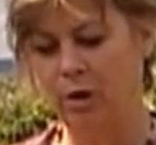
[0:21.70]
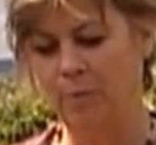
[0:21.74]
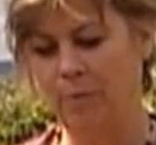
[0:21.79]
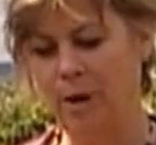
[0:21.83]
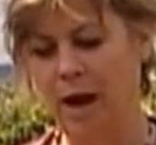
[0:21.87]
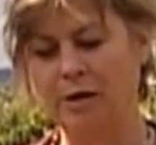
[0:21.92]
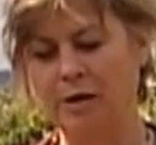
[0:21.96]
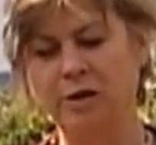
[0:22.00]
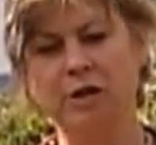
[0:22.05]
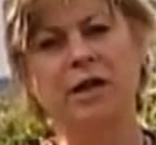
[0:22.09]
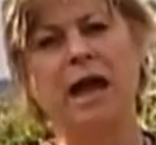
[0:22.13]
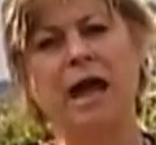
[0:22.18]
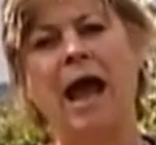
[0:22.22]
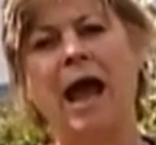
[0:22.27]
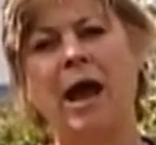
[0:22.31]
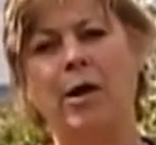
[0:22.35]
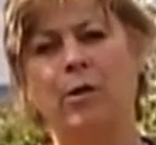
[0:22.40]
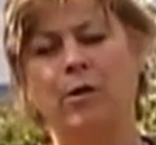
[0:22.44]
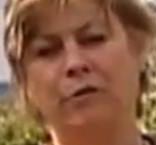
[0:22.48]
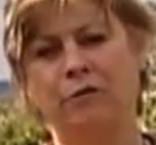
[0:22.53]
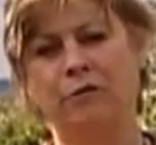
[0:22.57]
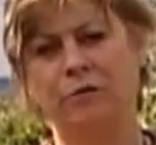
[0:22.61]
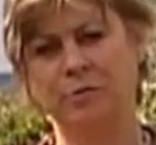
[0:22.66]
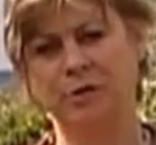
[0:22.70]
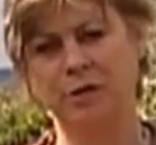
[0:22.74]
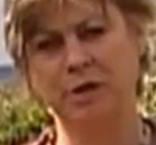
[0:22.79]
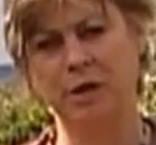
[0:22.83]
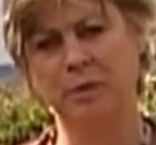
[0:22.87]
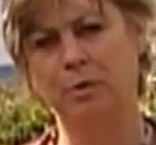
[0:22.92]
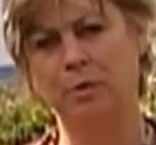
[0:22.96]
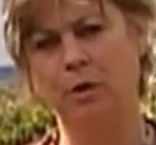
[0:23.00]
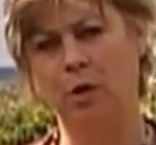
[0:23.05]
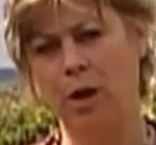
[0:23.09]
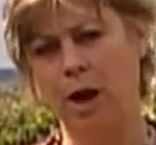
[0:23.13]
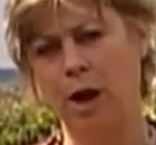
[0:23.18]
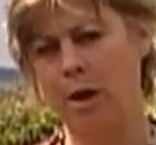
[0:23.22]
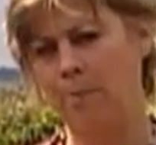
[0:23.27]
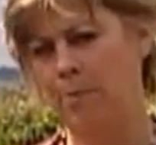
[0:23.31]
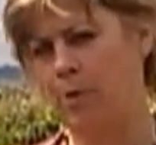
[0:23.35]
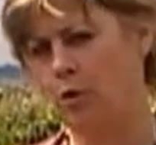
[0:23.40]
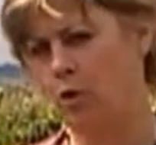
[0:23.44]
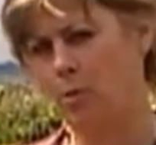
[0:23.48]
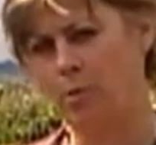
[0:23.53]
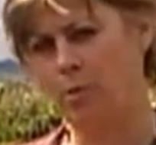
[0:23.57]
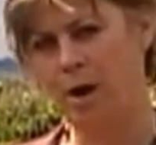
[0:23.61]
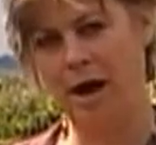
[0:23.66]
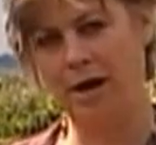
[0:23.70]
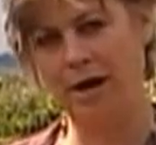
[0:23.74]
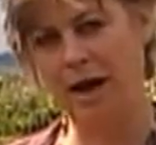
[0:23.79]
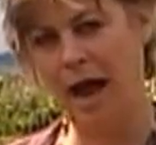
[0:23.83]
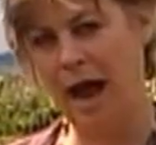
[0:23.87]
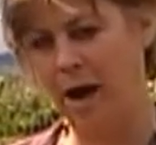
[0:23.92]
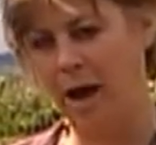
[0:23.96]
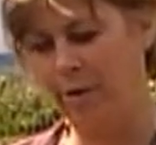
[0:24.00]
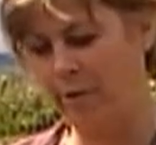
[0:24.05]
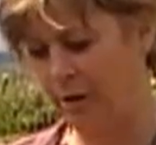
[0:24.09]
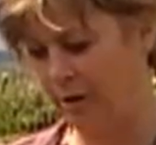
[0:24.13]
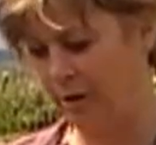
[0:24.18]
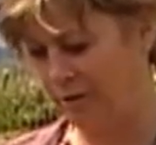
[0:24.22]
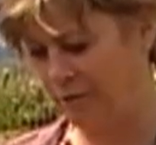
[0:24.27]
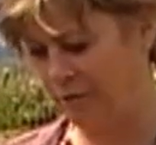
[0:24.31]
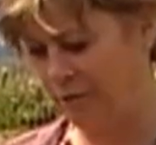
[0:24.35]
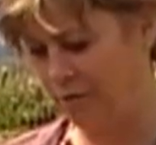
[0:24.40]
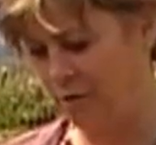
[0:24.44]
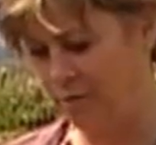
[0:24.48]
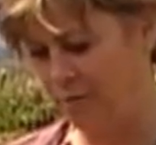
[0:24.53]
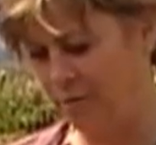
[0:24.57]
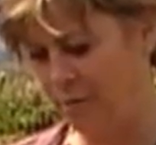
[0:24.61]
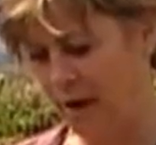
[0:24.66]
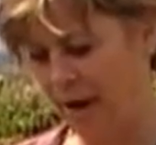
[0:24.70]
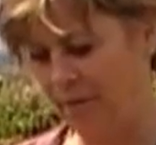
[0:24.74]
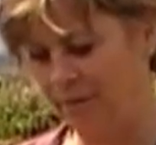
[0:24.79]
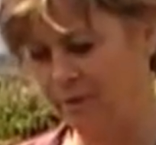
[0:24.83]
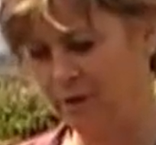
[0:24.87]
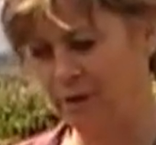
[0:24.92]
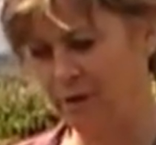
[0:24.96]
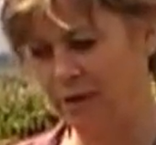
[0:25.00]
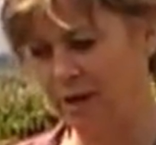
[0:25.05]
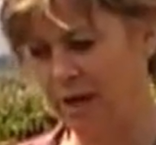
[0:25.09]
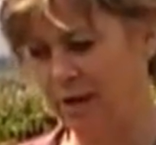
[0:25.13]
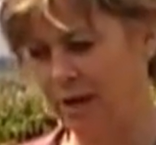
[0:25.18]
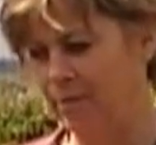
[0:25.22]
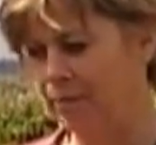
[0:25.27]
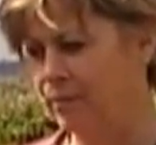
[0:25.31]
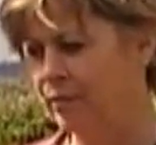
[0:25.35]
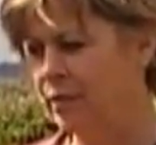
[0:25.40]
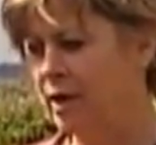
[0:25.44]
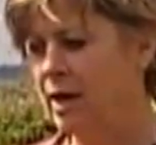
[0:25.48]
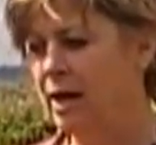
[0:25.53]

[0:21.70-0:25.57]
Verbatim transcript: about an hour from Schiphol Airport, about an hour from Amsterdam.